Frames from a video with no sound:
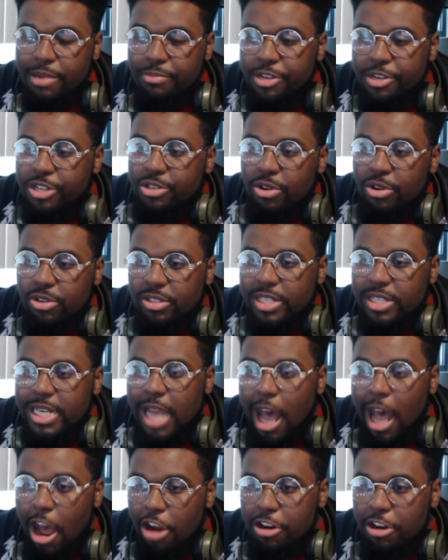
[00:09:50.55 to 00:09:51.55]
We just gonna see
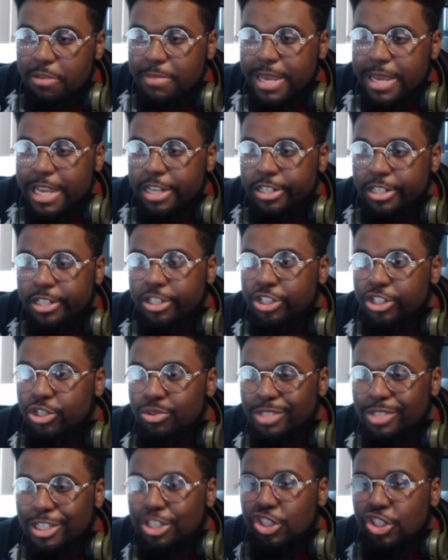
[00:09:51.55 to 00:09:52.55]
Aquaman just
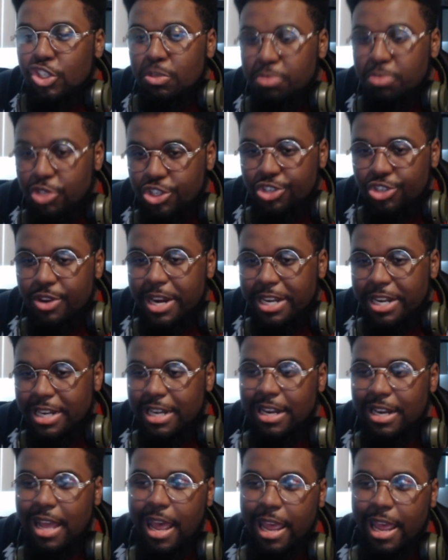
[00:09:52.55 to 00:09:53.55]
using super strength
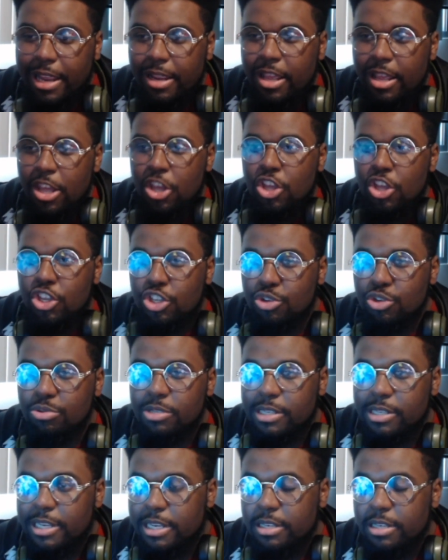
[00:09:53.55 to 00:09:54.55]
and not
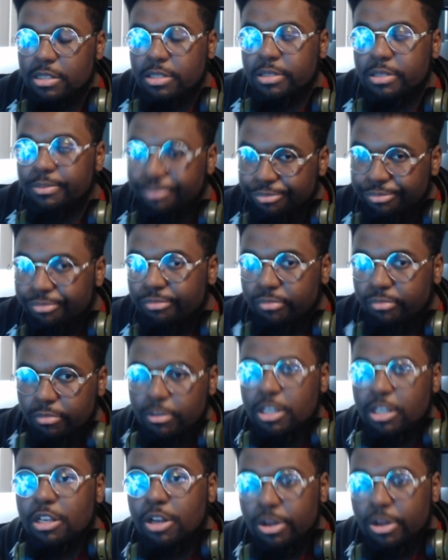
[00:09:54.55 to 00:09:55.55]
using his,
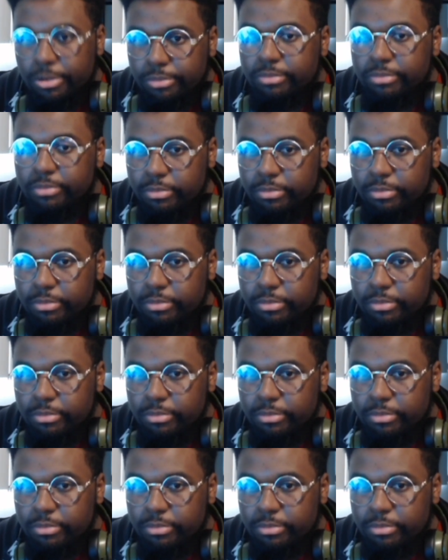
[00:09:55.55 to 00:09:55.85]
you know,